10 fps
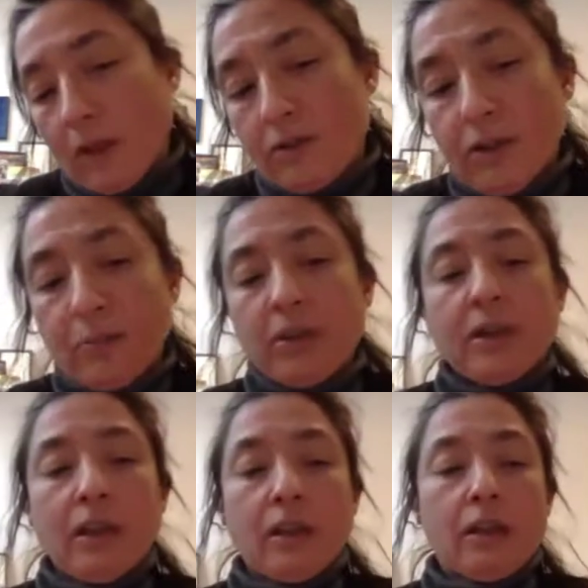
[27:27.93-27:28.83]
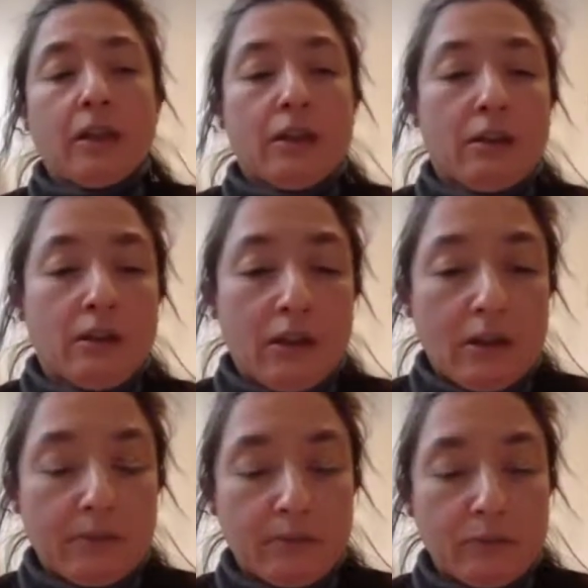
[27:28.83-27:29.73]

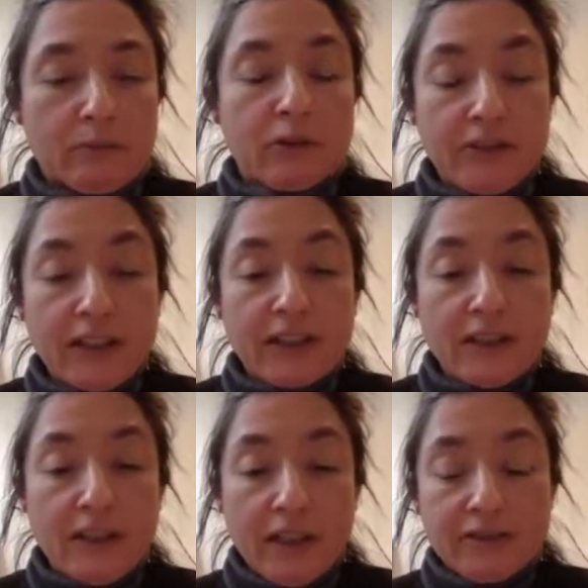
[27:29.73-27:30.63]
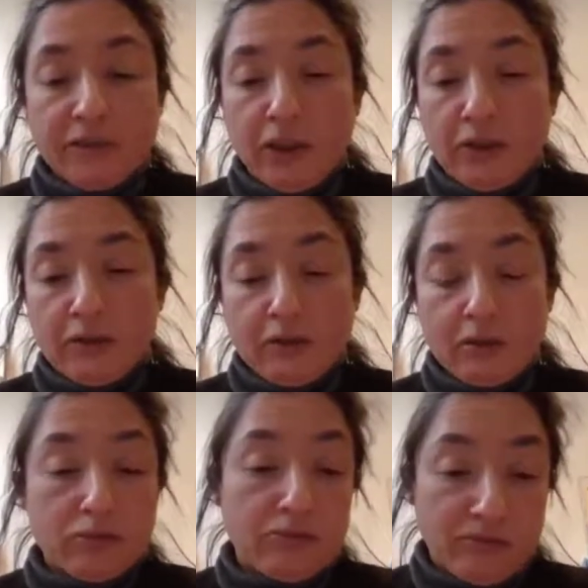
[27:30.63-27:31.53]
typical mosaic-like
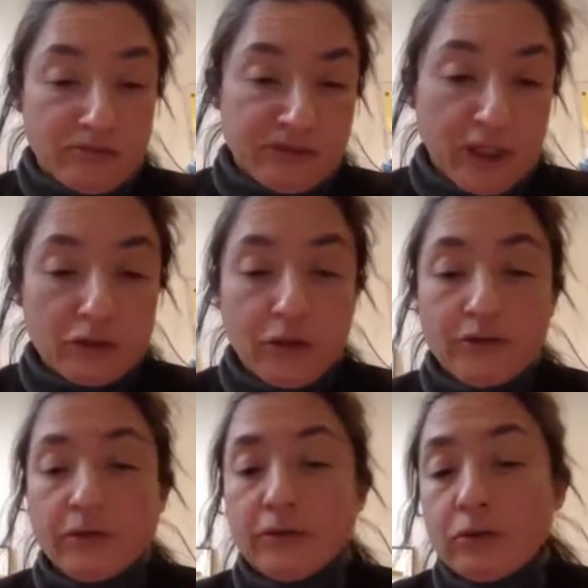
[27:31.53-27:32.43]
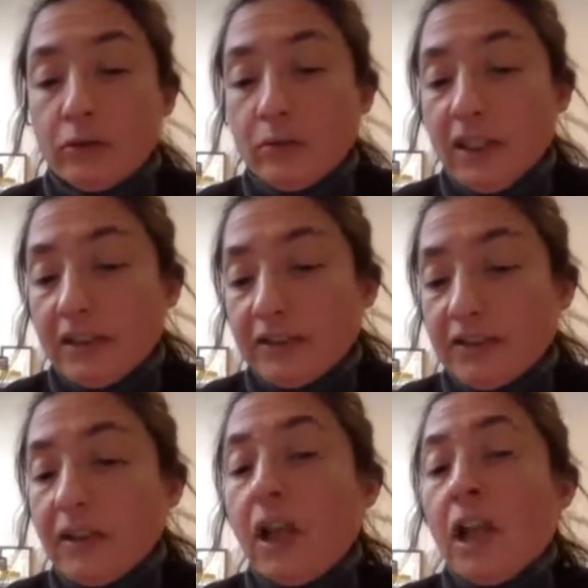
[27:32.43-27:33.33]
structure of the
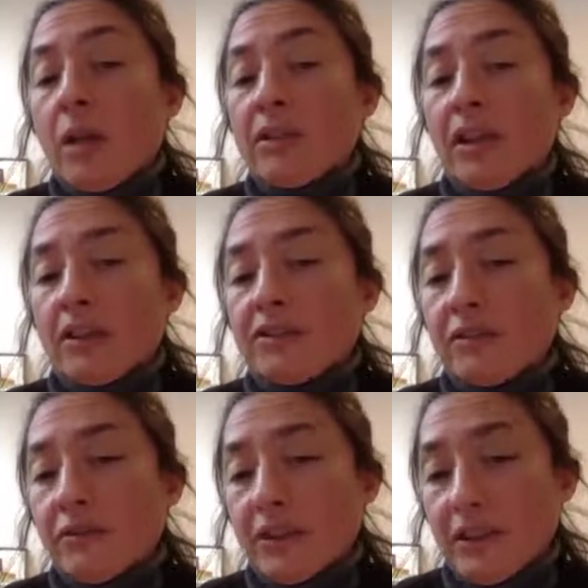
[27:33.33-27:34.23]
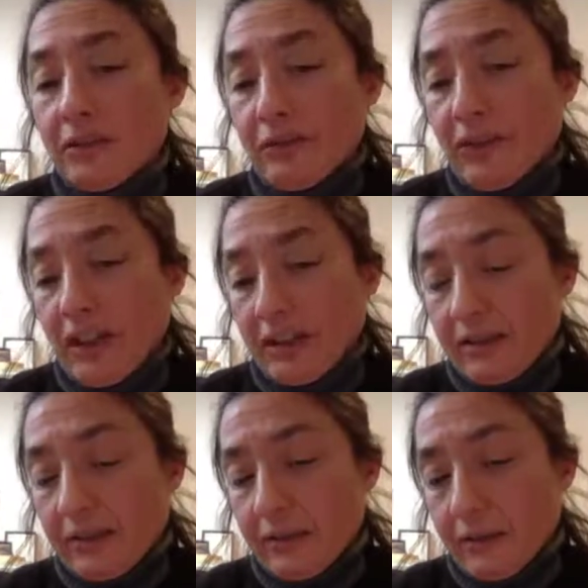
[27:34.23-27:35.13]
photoluminescence, but it has a very flat
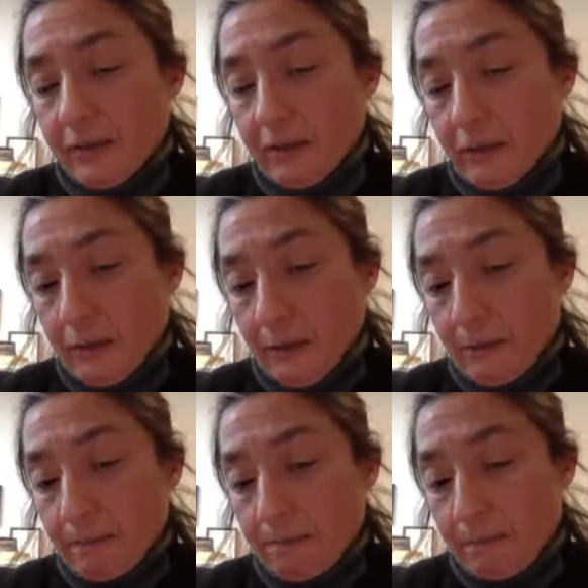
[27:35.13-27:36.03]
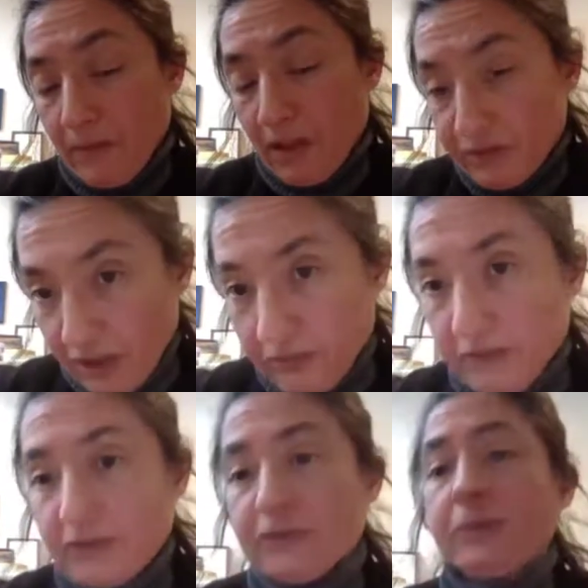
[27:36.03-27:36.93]

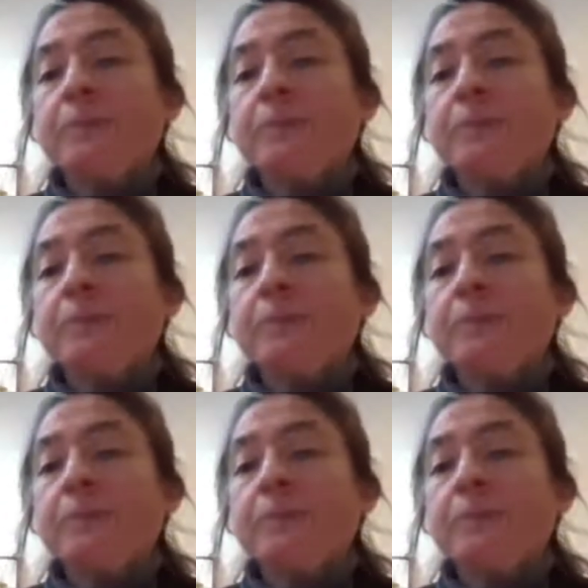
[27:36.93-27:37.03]
surface.